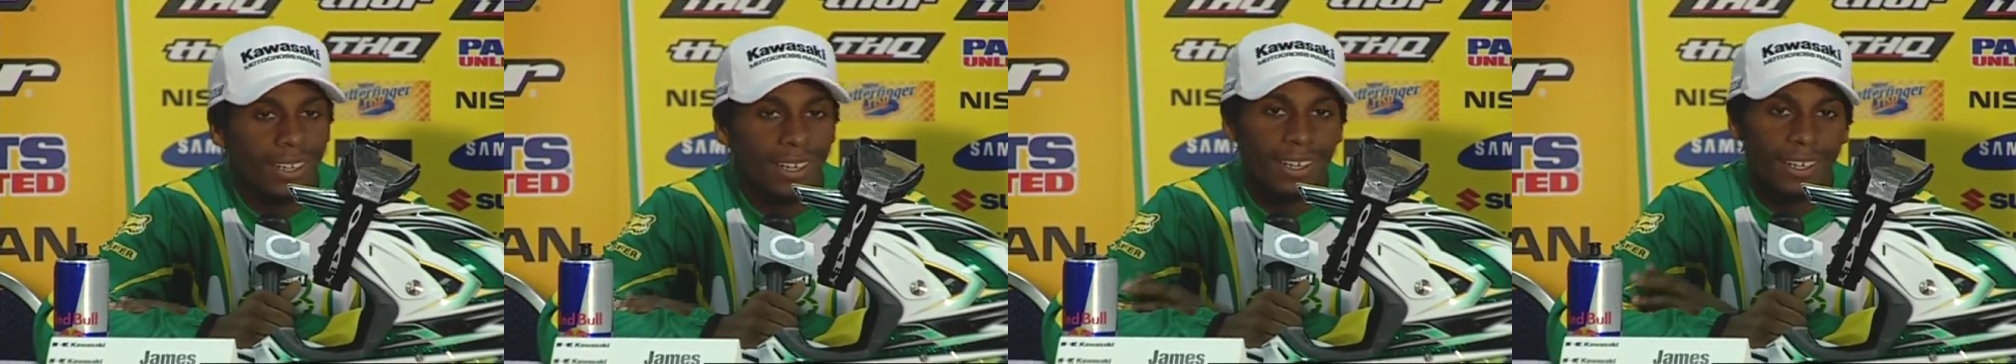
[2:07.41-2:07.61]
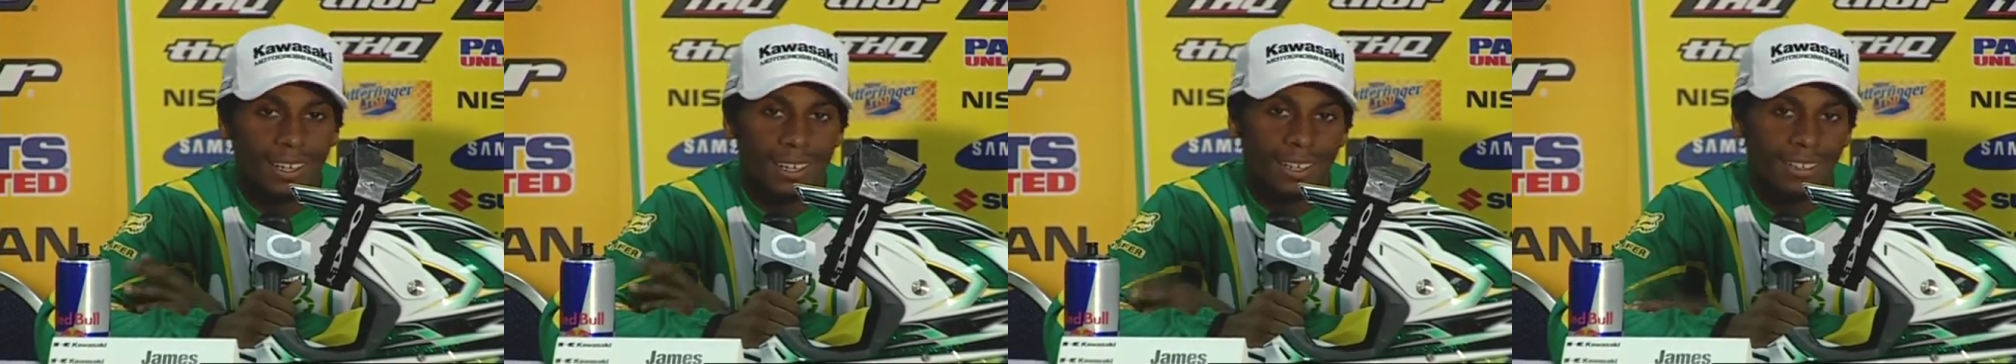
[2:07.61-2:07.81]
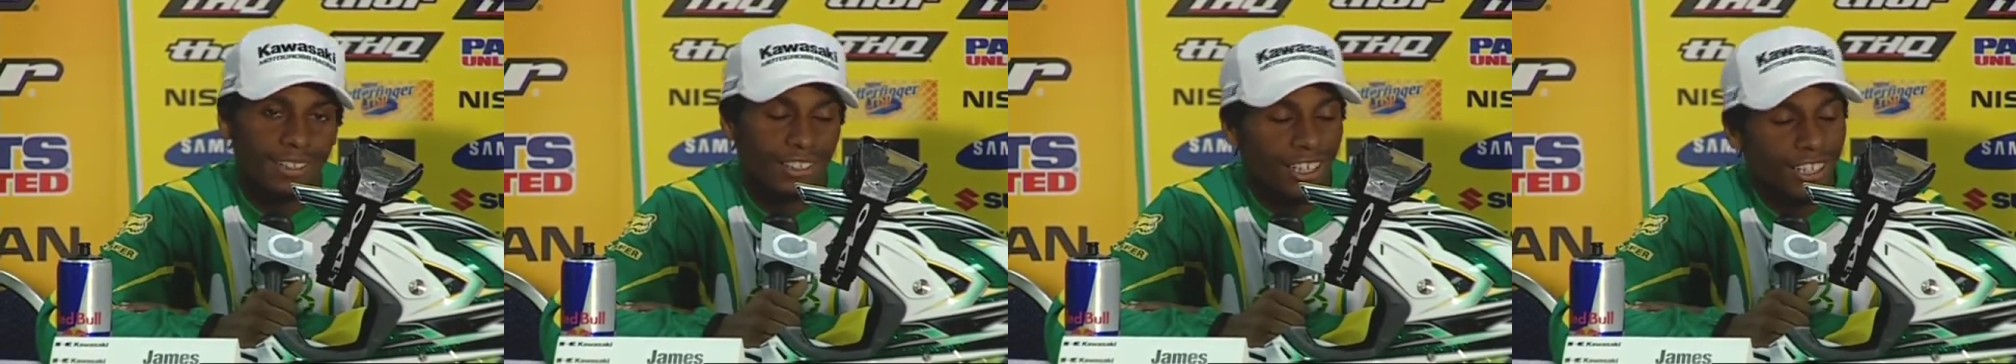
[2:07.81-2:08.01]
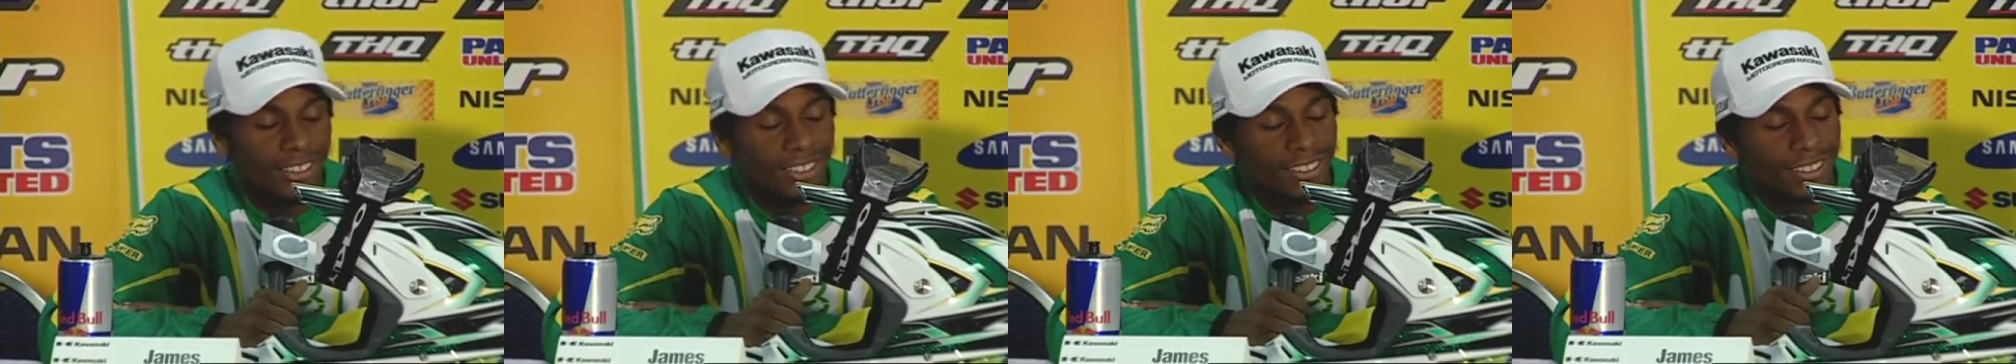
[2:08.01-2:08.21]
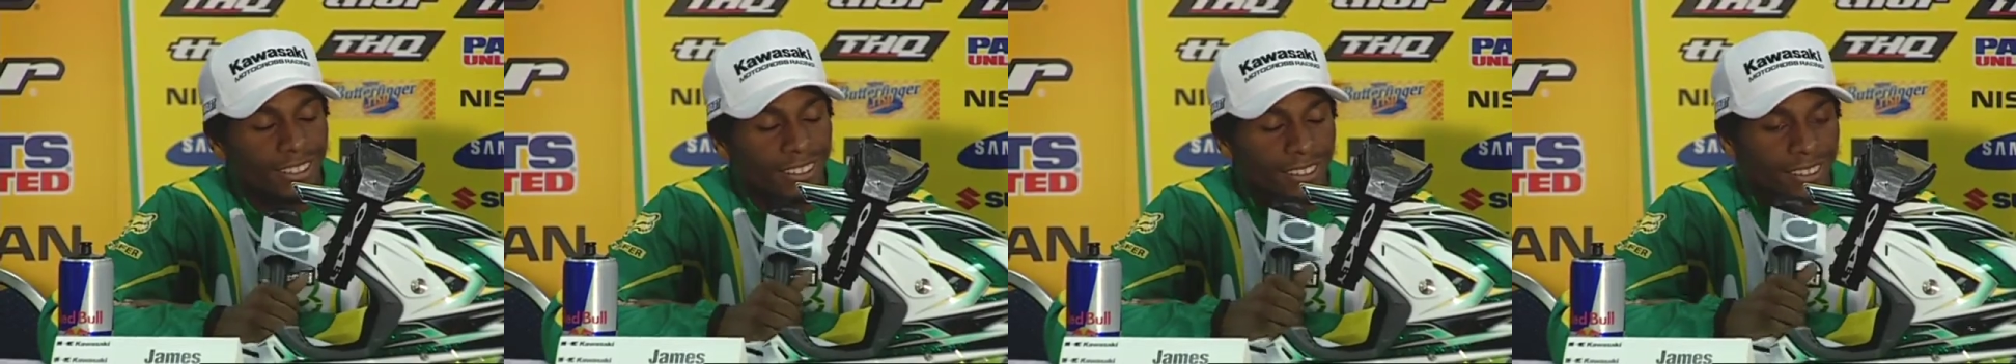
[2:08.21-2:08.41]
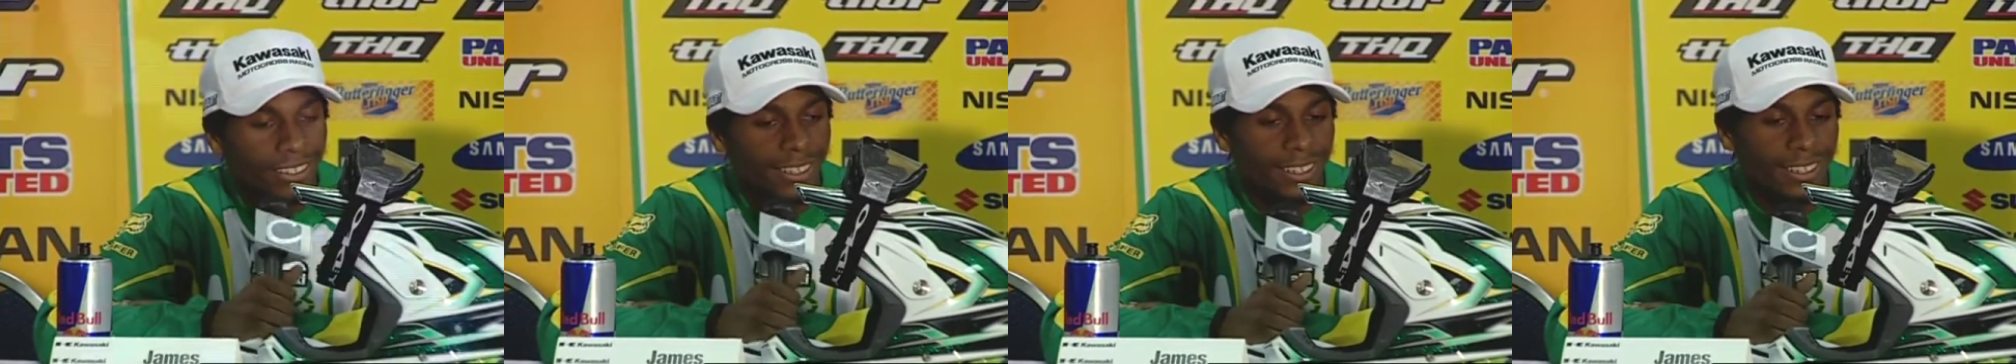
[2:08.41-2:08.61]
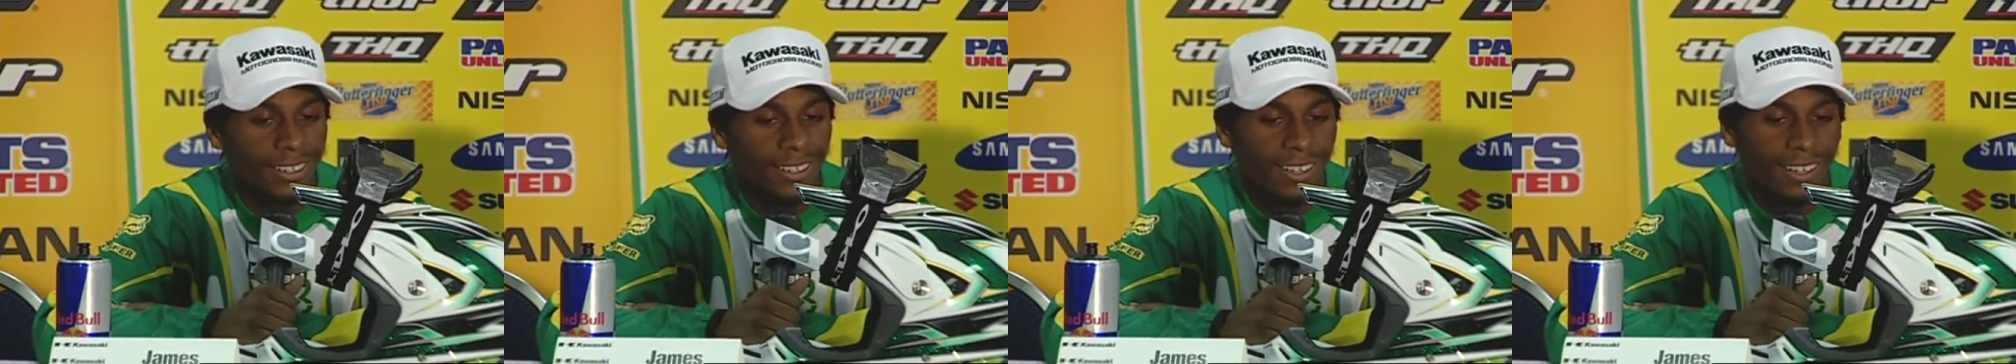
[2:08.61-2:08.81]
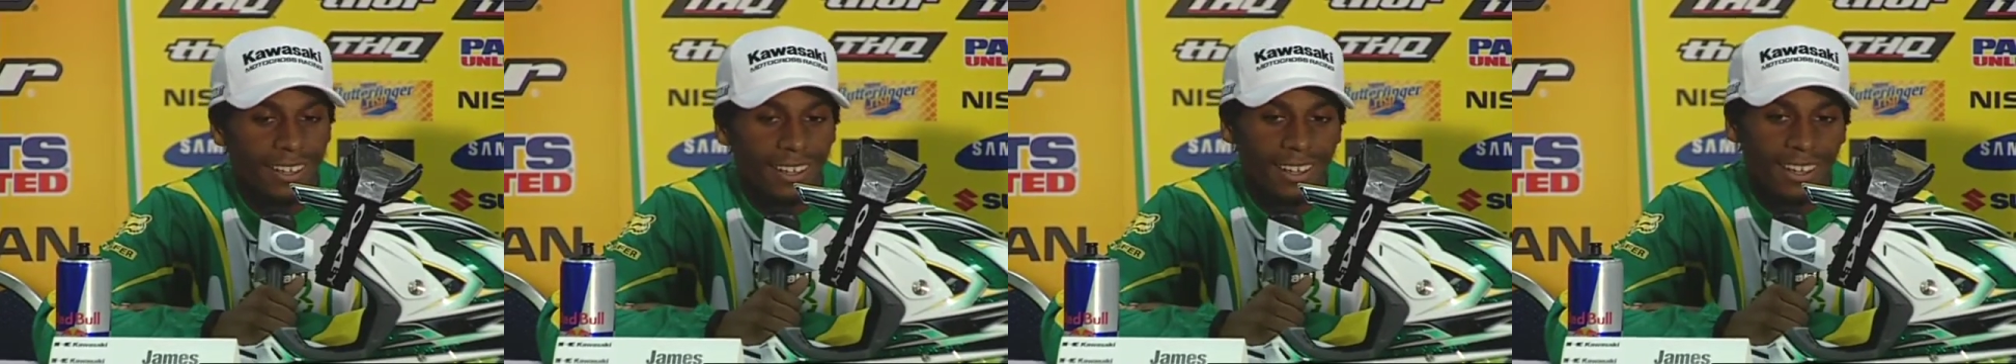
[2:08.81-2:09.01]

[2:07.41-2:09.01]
kind of got adjusted to it, and,